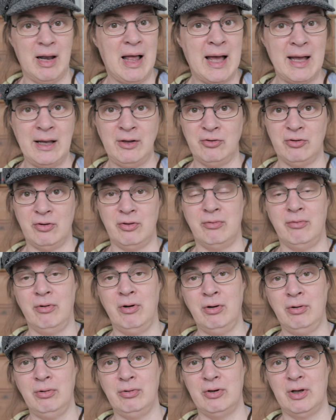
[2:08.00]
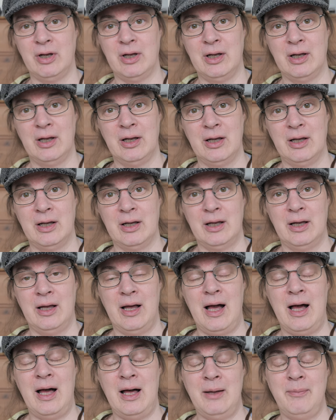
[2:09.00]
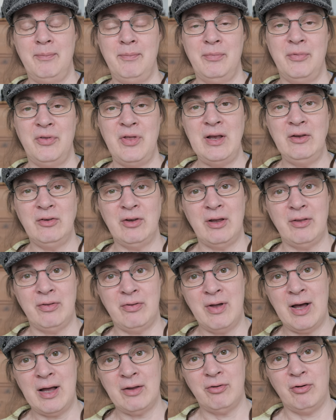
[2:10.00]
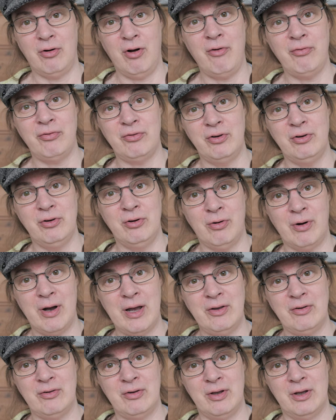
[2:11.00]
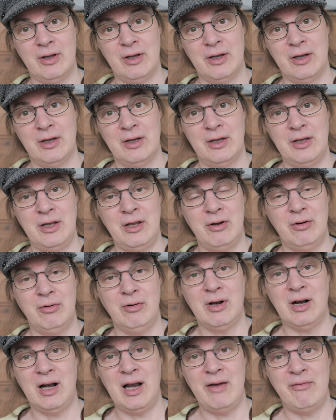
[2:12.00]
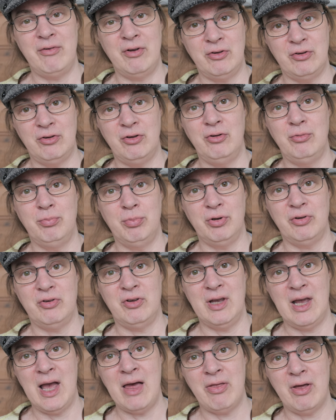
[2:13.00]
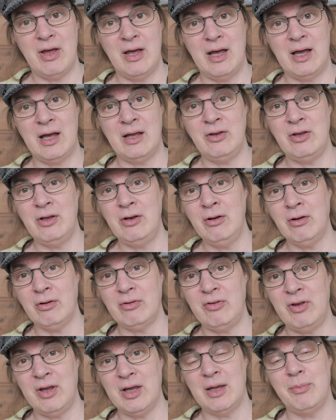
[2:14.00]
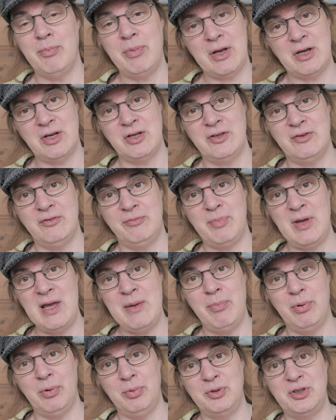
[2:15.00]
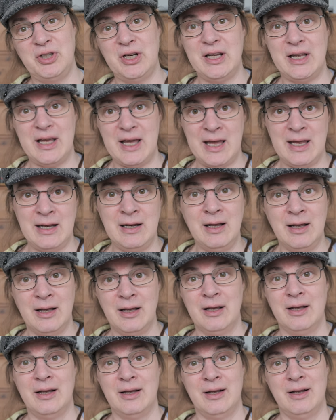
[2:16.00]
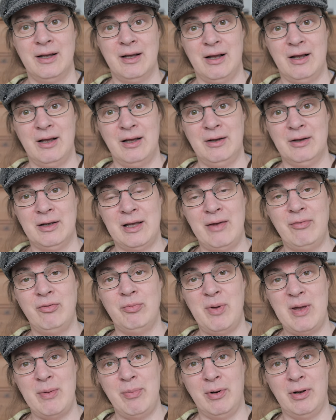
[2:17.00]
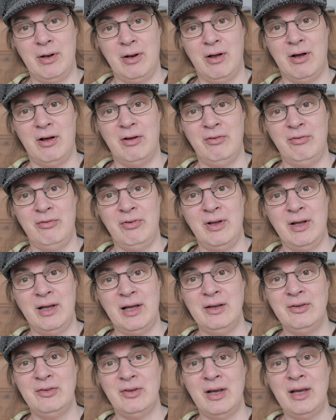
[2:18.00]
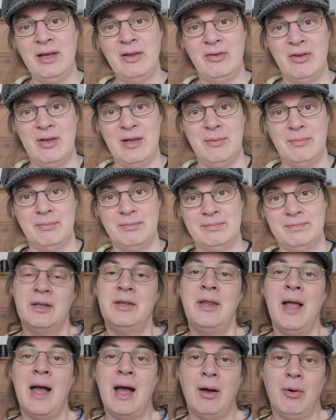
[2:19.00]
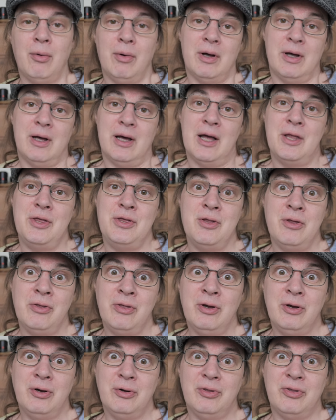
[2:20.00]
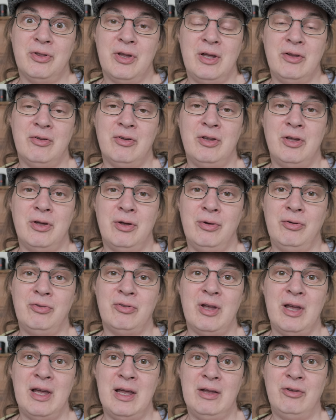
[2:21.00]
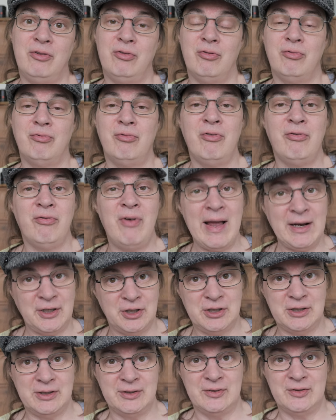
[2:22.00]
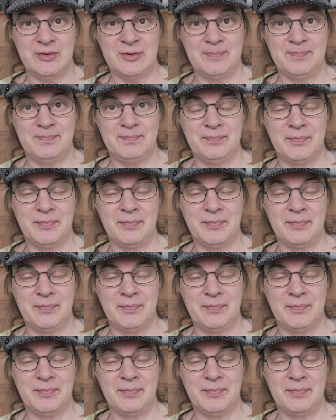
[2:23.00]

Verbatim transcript: lines on the road. Um, things like that are often quite, you know, clever to put together, and you're not taking pictures of people, which again uh, gives people a lot of uh, anxiety. Now, another good thing to use is reflections.